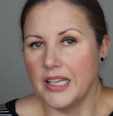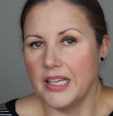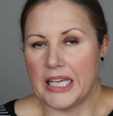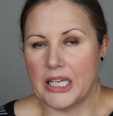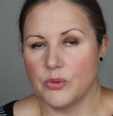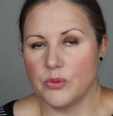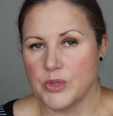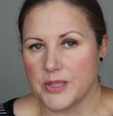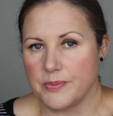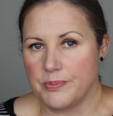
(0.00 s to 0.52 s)

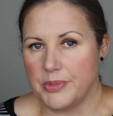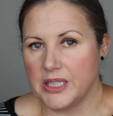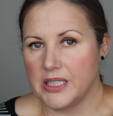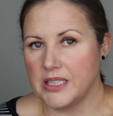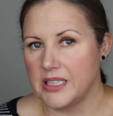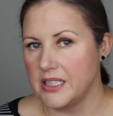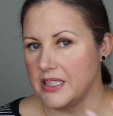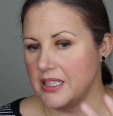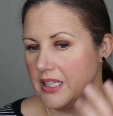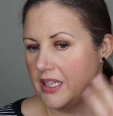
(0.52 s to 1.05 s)
It was
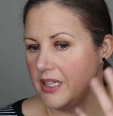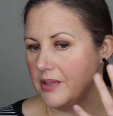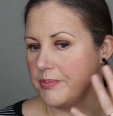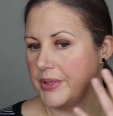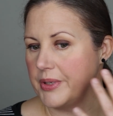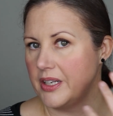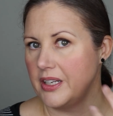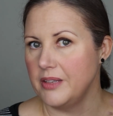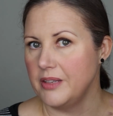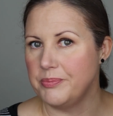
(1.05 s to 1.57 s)
barely there,
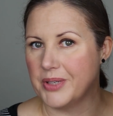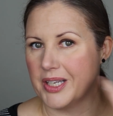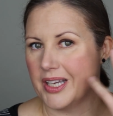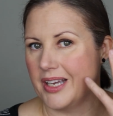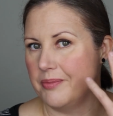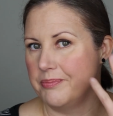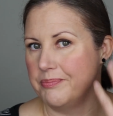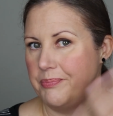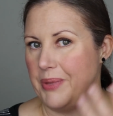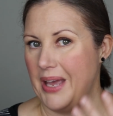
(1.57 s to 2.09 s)
but it
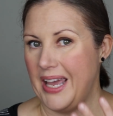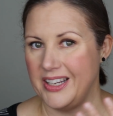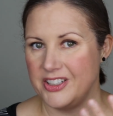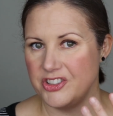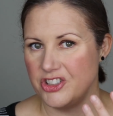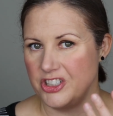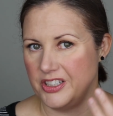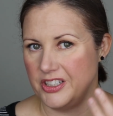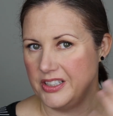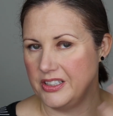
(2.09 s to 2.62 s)
became
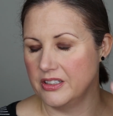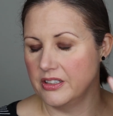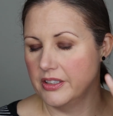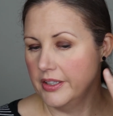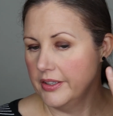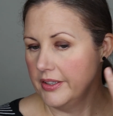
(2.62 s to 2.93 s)
patchy.